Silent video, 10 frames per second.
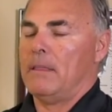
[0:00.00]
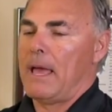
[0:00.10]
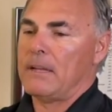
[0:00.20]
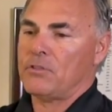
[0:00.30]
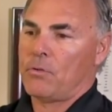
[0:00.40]

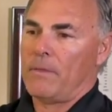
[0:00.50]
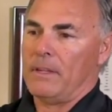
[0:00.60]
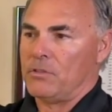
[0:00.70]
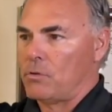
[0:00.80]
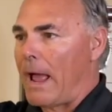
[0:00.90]

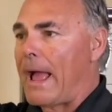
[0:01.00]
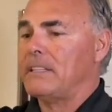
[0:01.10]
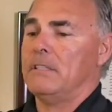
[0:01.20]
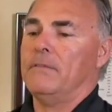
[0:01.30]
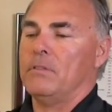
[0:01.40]
the
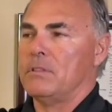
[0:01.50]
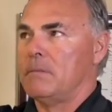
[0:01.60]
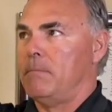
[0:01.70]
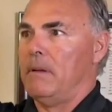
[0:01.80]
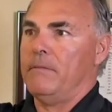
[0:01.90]
tracts of
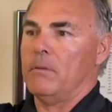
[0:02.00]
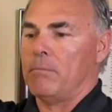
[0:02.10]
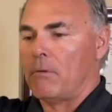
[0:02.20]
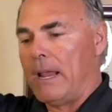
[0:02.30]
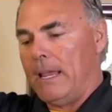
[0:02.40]
your
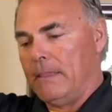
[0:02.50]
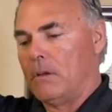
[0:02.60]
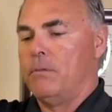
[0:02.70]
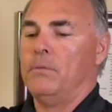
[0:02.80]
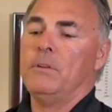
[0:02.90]
brain that
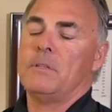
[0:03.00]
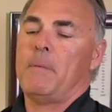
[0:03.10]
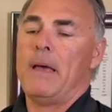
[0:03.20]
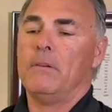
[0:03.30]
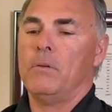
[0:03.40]
go through your
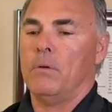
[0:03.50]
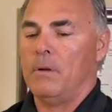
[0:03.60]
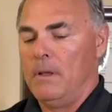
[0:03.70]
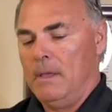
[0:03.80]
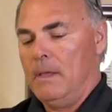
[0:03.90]
spinal
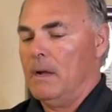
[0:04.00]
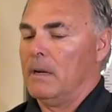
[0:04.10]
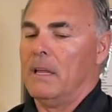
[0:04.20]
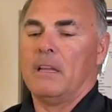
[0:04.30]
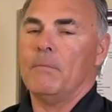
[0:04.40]
cord are
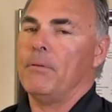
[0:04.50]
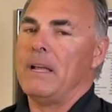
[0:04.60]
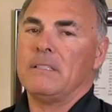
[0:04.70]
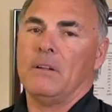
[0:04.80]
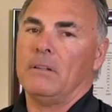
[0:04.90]
getting
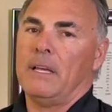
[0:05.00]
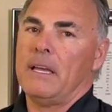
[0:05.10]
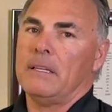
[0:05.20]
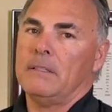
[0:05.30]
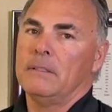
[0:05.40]
compressed all
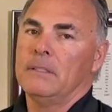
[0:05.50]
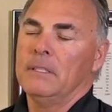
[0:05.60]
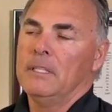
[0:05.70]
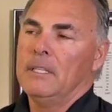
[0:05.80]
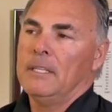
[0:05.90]
day.
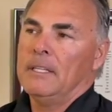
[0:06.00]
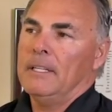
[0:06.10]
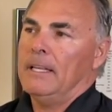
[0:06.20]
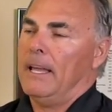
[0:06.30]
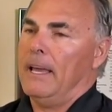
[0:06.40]

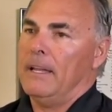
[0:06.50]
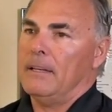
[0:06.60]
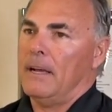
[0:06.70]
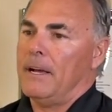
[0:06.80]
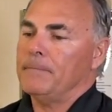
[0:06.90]
And
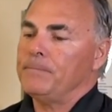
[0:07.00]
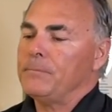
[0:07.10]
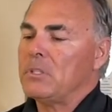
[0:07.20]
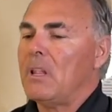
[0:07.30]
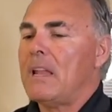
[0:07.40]

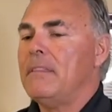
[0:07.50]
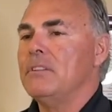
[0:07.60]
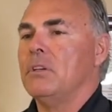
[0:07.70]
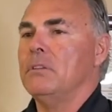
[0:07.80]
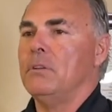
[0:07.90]
there's a lot of
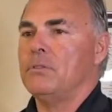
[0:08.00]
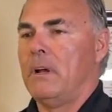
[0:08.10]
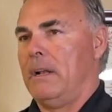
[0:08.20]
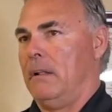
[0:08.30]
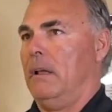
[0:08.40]
things you can do to
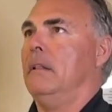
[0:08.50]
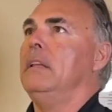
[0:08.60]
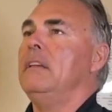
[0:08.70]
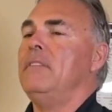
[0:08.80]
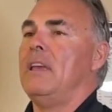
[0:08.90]
try to
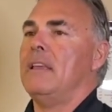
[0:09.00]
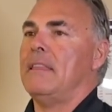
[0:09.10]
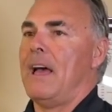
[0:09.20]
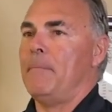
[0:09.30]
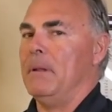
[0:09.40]
alleviate that, but